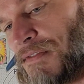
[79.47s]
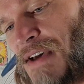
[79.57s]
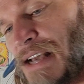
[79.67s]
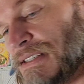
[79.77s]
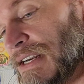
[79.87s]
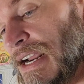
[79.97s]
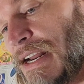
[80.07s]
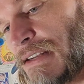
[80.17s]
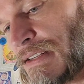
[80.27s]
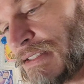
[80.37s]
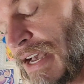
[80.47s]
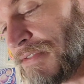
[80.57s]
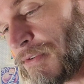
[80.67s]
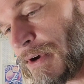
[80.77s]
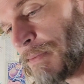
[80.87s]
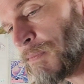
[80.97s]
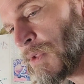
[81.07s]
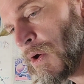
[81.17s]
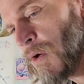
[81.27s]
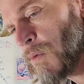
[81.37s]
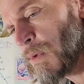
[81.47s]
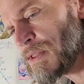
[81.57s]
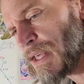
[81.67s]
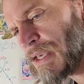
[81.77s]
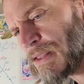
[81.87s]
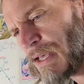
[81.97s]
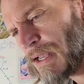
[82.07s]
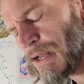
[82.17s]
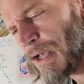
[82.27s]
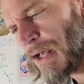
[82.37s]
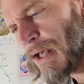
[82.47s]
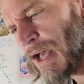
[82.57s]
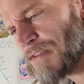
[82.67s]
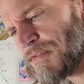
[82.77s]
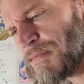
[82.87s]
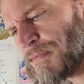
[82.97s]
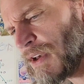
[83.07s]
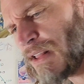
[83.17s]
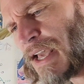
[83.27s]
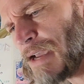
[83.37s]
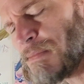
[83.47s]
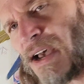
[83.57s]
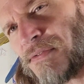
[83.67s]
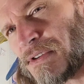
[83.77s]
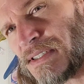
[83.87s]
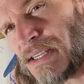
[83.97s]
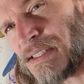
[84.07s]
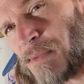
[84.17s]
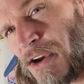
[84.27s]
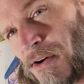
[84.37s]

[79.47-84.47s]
fascinating deciphering. One thing that I've claimed ever since my